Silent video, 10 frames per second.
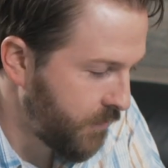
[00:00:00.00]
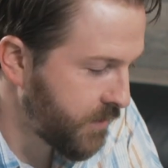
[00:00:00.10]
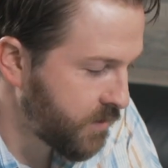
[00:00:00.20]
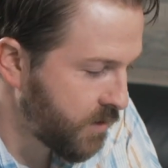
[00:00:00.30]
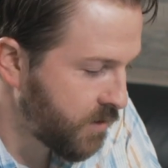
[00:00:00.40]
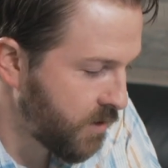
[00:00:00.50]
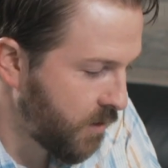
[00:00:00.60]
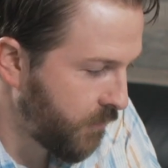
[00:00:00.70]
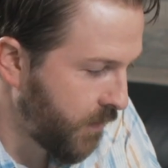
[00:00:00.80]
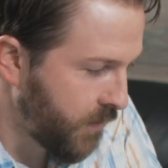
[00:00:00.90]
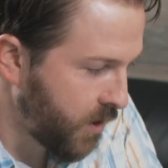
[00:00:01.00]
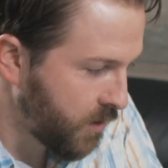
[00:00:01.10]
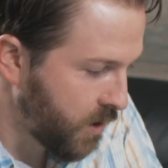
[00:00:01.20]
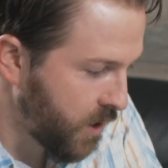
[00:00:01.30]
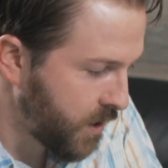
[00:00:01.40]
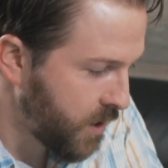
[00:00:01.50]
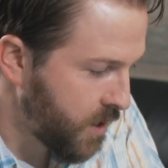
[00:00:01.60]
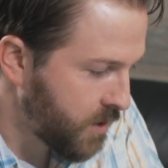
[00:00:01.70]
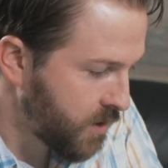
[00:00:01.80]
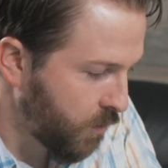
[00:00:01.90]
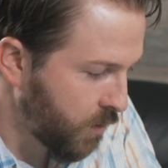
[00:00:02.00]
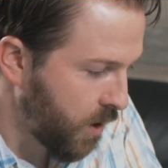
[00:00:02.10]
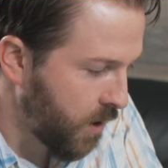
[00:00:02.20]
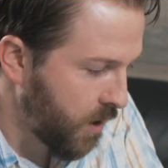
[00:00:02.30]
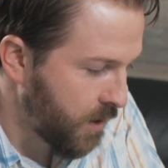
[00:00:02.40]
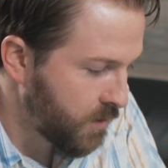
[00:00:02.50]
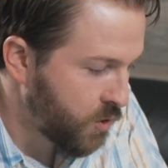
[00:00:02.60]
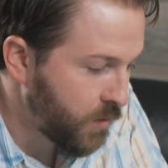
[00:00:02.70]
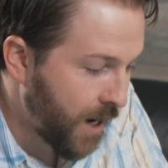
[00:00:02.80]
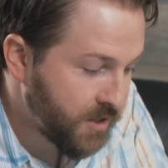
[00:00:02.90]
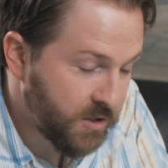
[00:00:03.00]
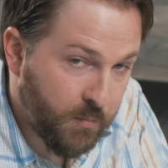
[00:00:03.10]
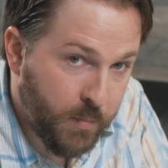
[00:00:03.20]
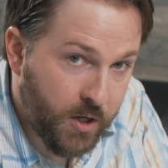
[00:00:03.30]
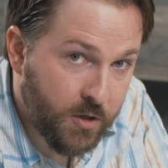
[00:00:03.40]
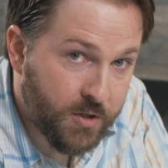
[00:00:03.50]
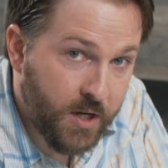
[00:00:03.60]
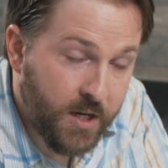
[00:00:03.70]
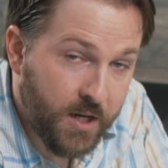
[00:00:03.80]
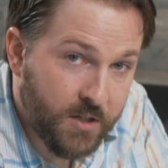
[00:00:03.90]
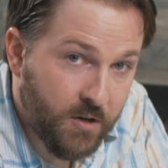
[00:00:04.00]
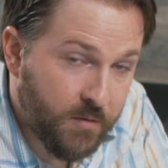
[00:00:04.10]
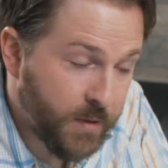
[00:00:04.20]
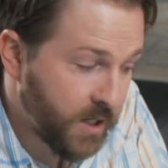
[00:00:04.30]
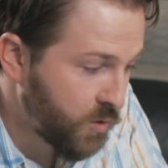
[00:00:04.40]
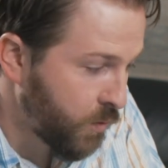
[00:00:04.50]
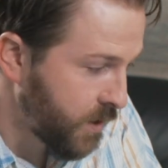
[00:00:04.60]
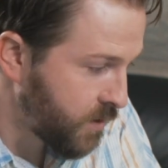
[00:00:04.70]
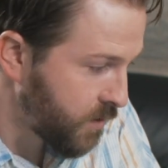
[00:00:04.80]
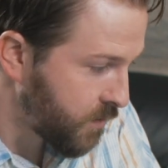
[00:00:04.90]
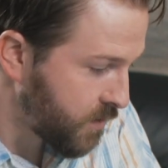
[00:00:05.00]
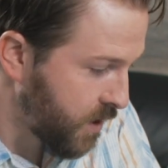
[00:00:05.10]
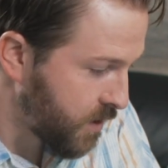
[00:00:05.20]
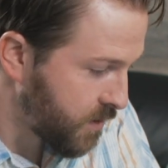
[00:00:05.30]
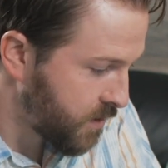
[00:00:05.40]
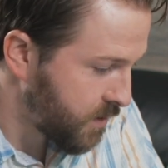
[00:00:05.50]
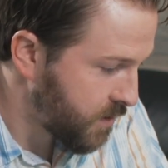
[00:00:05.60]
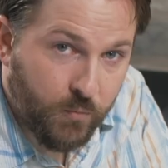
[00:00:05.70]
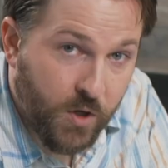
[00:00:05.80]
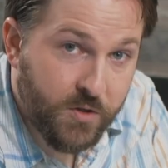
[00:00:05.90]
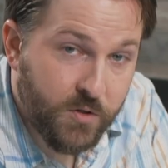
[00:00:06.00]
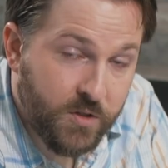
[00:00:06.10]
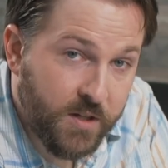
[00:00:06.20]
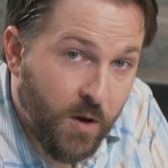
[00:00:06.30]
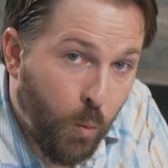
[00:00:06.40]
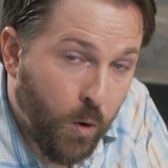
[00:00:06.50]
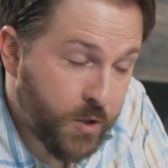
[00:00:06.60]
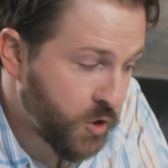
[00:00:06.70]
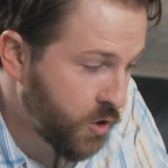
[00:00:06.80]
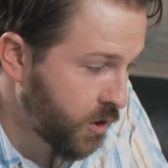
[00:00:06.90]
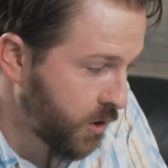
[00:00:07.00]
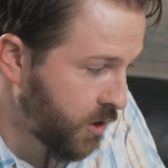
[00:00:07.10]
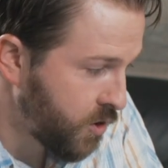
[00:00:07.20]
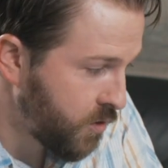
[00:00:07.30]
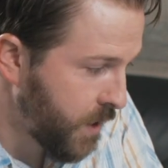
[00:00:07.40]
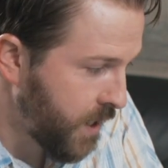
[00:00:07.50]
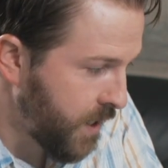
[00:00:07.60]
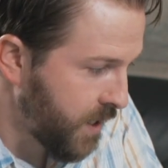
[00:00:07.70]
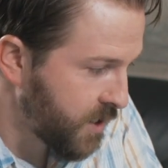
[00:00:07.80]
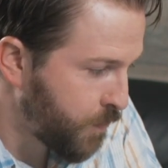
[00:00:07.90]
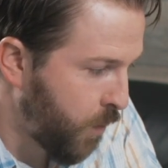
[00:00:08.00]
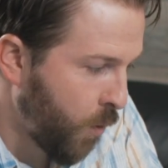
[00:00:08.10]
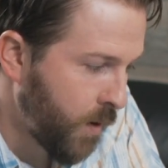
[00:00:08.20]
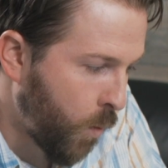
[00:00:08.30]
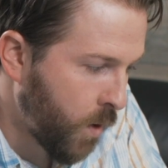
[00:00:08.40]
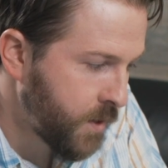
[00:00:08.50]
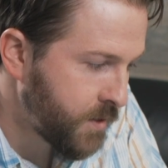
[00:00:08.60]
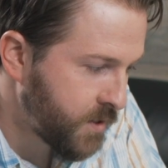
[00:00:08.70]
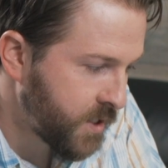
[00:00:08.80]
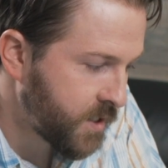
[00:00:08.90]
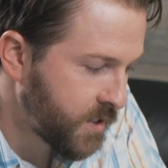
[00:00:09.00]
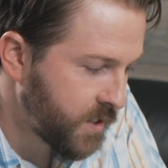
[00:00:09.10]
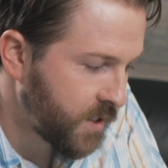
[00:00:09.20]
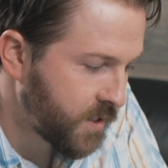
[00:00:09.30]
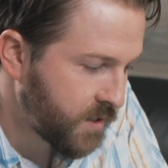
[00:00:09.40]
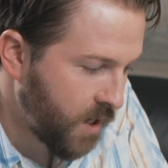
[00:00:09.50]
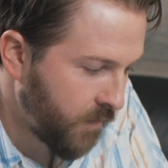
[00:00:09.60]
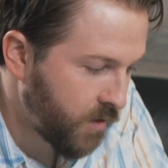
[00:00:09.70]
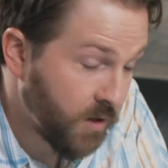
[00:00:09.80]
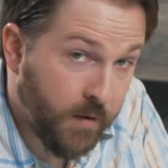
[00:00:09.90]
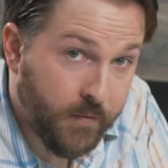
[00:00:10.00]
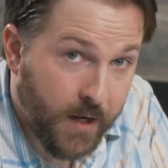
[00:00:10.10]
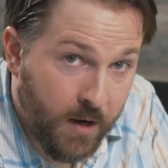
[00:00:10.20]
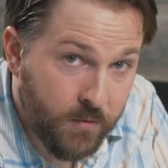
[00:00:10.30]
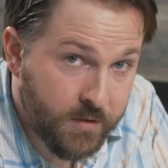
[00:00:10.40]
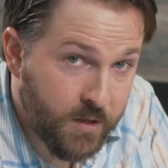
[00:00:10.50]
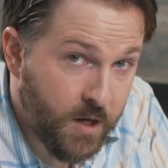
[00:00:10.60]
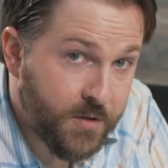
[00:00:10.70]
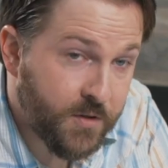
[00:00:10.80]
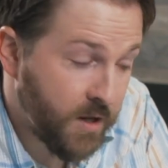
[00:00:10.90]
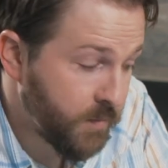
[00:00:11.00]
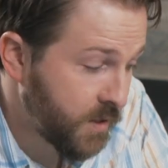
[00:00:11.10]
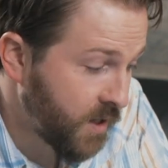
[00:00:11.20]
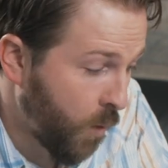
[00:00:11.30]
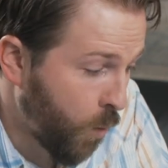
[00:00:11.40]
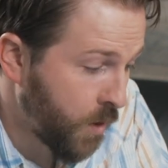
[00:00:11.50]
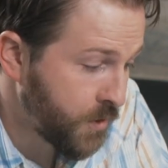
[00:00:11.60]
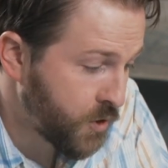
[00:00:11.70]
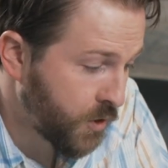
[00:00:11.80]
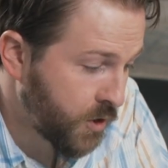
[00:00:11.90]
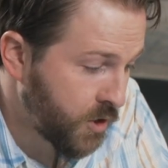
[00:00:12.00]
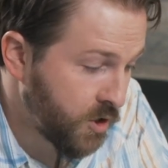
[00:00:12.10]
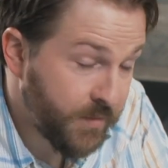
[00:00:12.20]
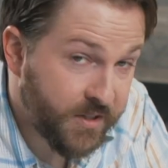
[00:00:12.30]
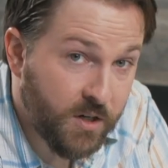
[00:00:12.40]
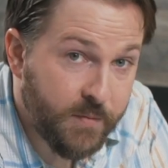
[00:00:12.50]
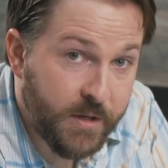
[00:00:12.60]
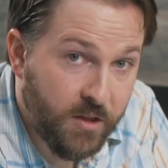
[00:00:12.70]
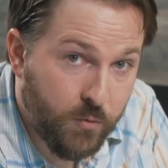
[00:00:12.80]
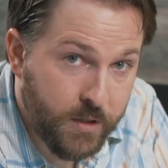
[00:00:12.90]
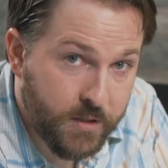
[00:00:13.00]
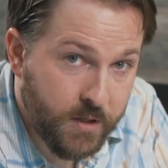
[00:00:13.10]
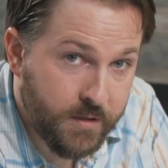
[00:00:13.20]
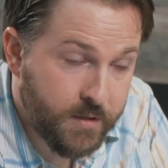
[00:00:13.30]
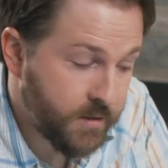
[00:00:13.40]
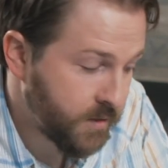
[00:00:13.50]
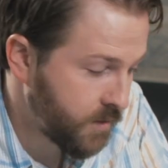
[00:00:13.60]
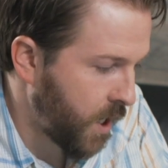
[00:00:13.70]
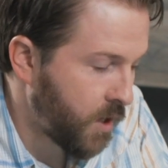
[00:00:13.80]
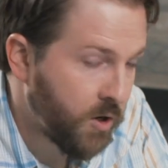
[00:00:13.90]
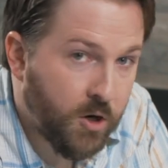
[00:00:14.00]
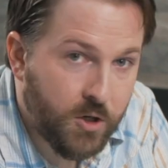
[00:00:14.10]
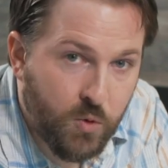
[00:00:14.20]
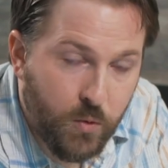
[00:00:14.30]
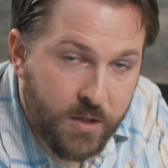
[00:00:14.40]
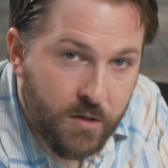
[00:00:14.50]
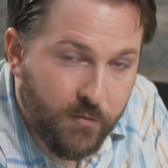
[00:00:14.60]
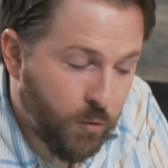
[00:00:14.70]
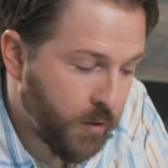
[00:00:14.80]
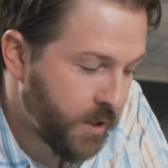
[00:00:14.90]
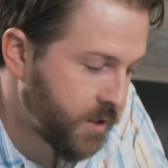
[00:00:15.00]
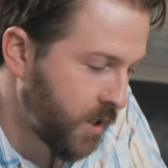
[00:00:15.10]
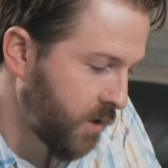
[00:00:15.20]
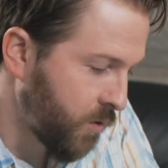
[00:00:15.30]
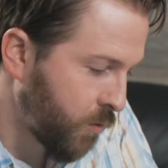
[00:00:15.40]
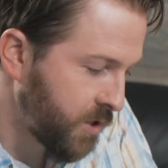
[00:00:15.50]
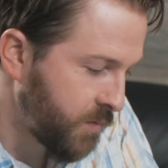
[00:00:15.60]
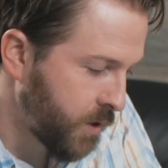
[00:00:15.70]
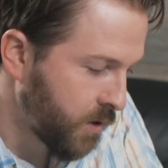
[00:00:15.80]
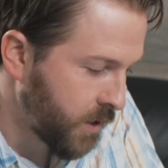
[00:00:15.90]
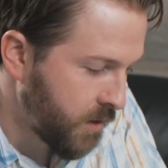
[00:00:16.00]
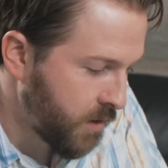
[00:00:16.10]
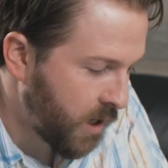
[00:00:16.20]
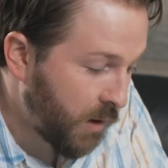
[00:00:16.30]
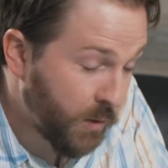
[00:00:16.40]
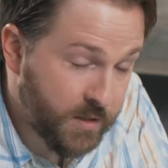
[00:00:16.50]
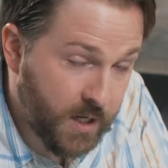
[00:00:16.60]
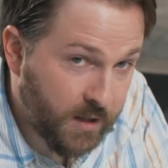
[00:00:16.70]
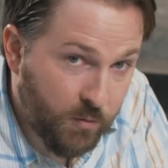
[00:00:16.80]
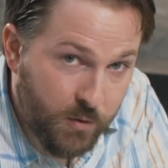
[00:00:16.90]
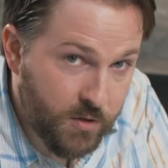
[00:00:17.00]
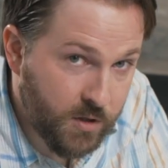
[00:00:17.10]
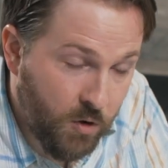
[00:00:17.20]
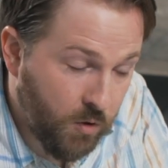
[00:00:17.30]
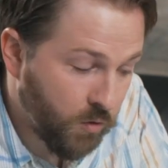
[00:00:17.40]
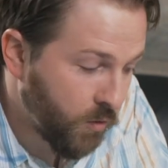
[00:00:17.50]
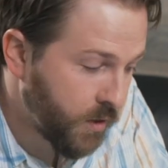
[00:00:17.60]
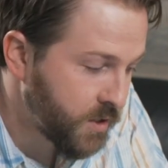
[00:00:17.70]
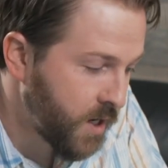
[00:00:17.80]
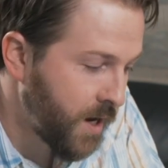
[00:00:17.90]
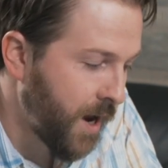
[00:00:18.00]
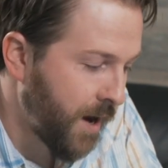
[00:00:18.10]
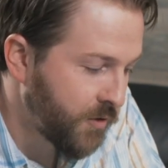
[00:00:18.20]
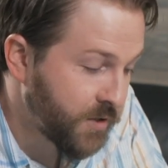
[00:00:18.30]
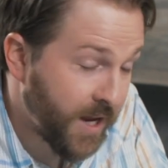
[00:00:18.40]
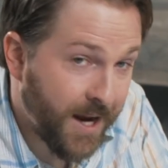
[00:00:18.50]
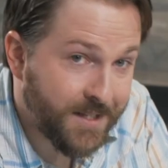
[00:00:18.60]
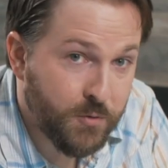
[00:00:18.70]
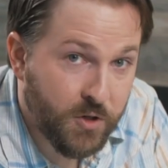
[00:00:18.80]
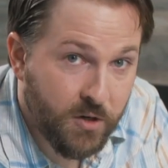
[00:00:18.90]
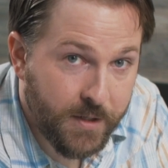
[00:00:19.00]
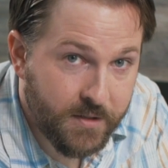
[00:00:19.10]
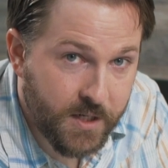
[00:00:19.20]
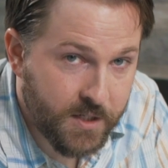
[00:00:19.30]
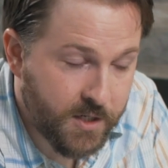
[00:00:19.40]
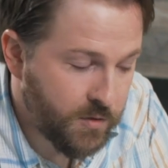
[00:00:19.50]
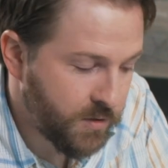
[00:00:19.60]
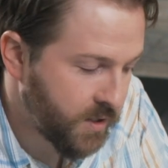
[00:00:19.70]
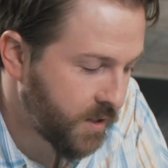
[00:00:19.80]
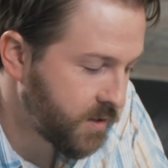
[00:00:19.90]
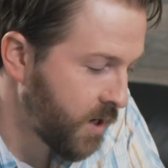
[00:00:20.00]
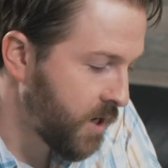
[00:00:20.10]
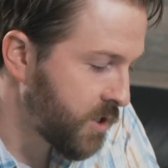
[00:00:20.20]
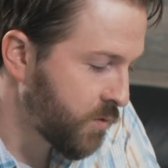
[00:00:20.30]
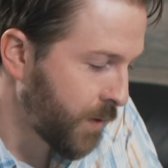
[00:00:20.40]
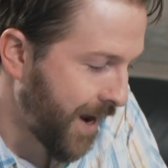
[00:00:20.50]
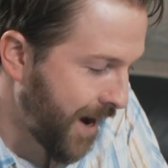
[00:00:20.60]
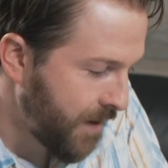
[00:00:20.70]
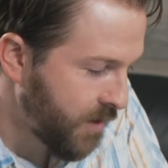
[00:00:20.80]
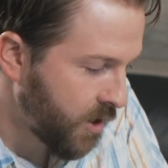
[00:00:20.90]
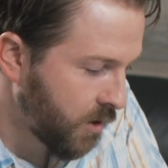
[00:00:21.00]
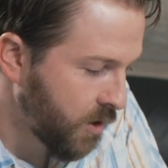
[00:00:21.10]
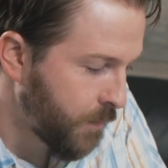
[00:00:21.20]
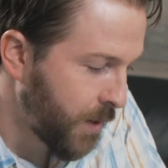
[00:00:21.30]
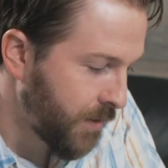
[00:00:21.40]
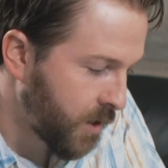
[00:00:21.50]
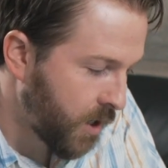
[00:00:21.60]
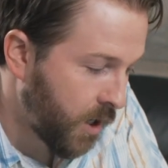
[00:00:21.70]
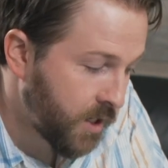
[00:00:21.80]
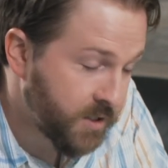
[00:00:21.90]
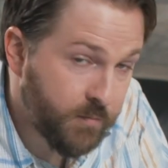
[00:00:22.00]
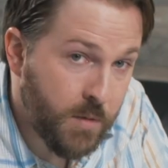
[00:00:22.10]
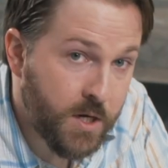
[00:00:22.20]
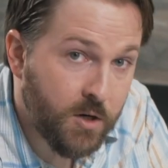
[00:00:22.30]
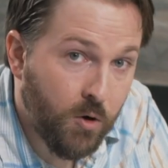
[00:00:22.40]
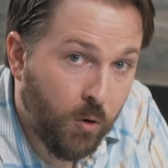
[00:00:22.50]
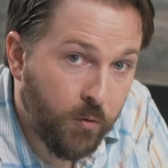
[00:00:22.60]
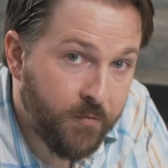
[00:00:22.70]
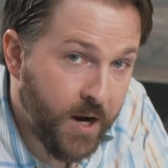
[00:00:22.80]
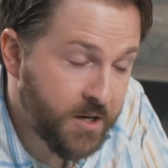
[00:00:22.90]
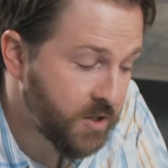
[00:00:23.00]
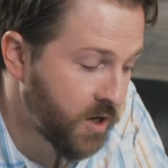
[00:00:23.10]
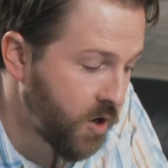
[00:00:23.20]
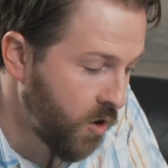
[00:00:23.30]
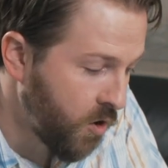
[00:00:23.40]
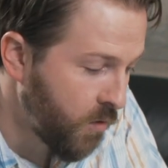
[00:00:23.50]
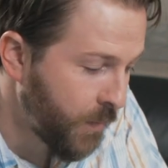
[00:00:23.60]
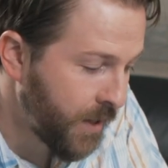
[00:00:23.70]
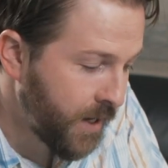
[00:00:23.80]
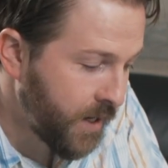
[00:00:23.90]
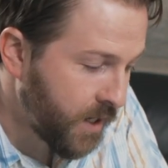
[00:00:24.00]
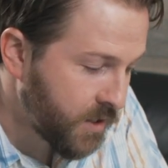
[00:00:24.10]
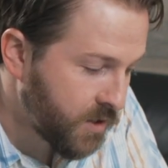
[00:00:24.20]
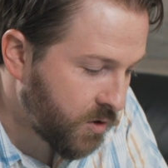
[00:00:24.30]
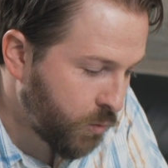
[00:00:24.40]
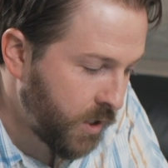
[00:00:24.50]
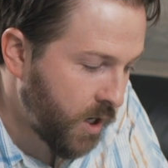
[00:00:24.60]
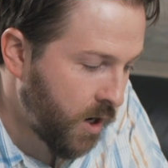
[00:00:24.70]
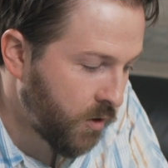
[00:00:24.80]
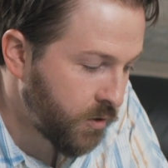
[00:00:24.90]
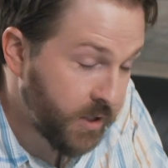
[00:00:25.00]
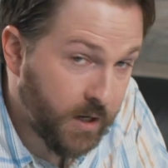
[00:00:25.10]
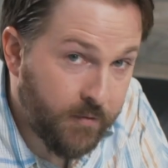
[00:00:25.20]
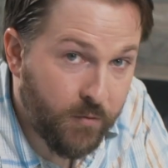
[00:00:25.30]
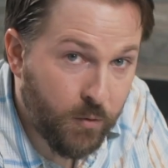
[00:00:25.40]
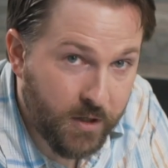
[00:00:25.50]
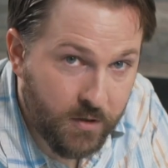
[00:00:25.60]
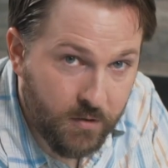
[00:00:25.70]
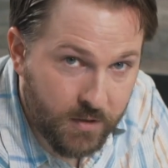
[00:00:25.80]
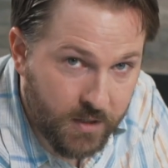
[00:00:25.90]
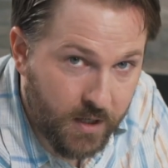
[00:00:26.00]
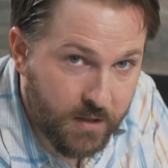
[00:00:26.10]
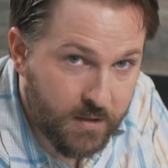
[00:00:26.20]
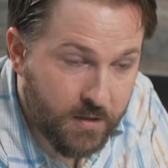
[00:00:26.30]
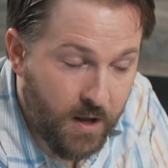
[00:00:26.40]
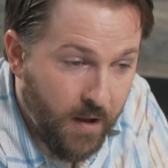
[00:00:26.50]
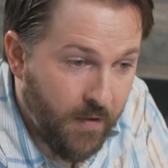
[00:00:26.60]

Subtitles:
That's good to know. Found that online. So we're 2 dashes of bitters is going to be 22 cents. We also see that 1 sugar cube is 0.1667 of an ounce. So that means that 1 sugar cube is going to be 3 cents. And our twist of orange and the orange peel in there, we're saying that we're using the whole orange. After tax, that was going to be 62 cents. So we add that all up, and the cost of making an old-fashioned at home is $3.42.